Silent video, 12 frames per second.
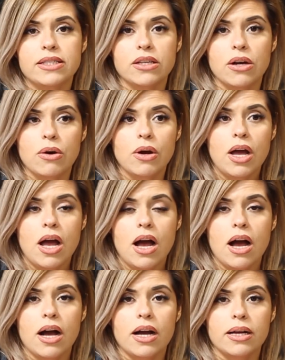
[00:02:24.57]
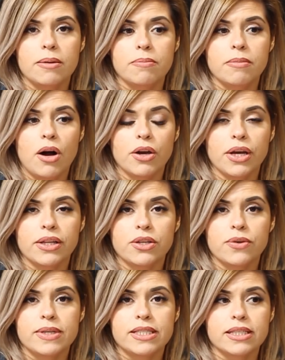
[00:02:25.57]
So all you have to
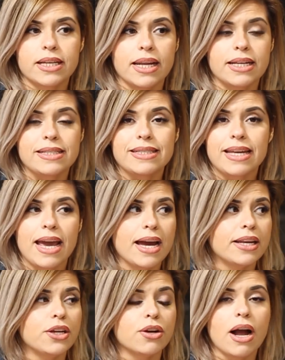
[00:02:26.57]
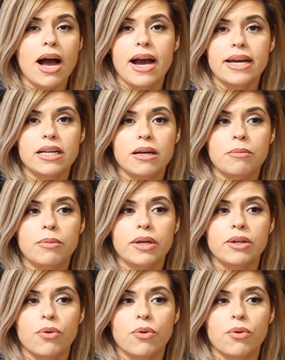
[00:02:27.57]
do is just kind of scan your item,